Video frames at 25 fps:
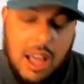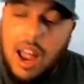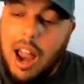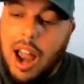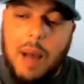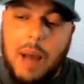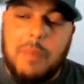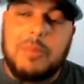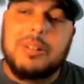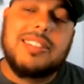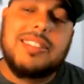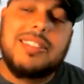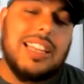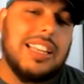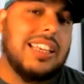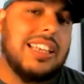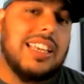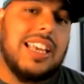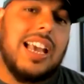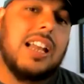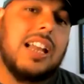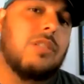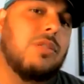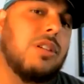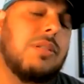I would say
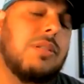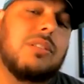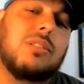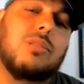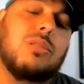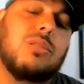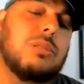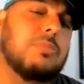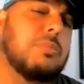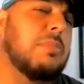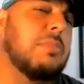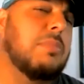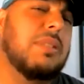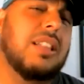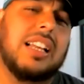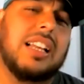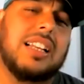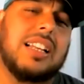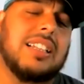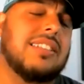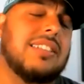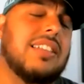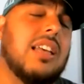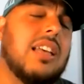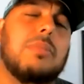Keanu Reeves is only maybe like
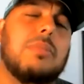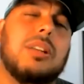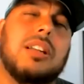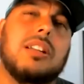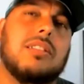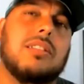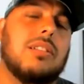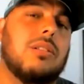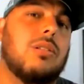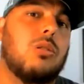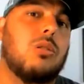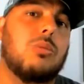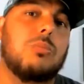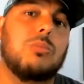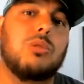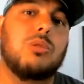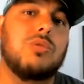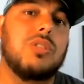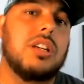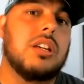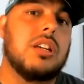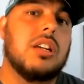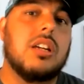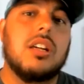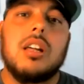the 10 minutes of the whole
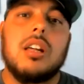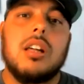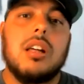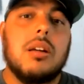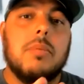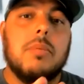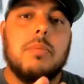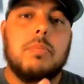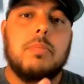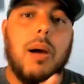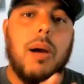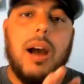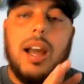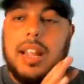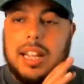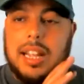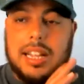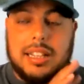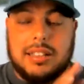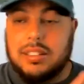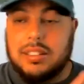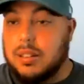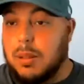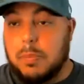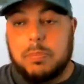movie, but
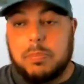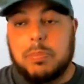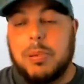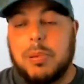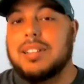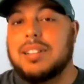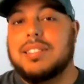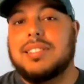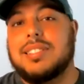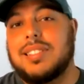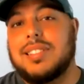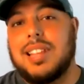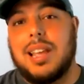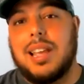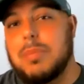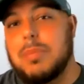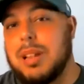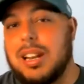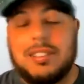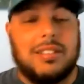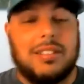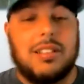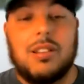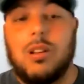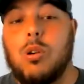it's the best 10
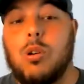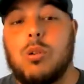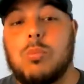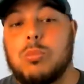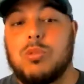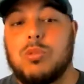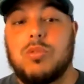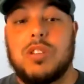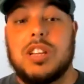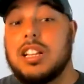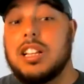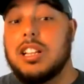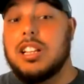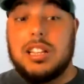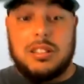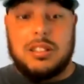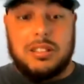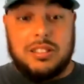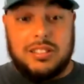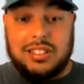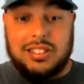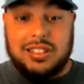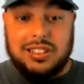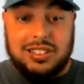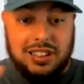minutes of the whole movie.
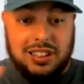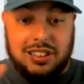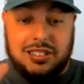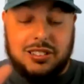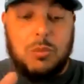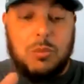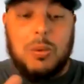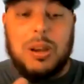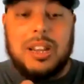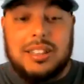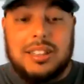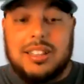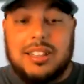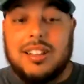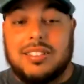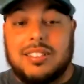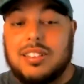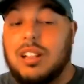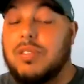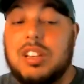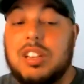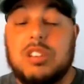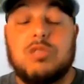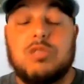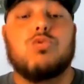It's just the way he does
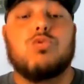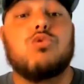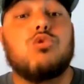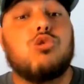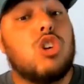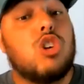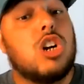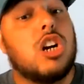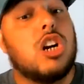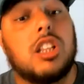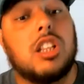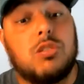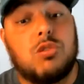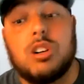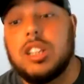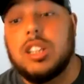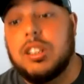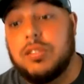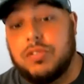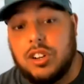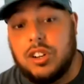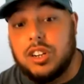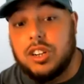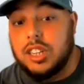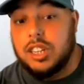stuff. He's really,
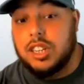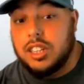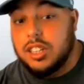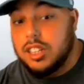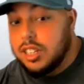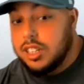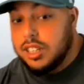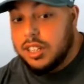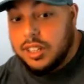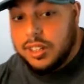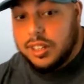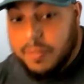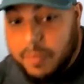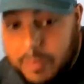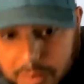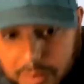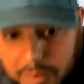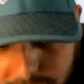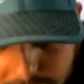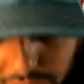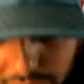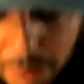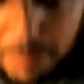really funny. So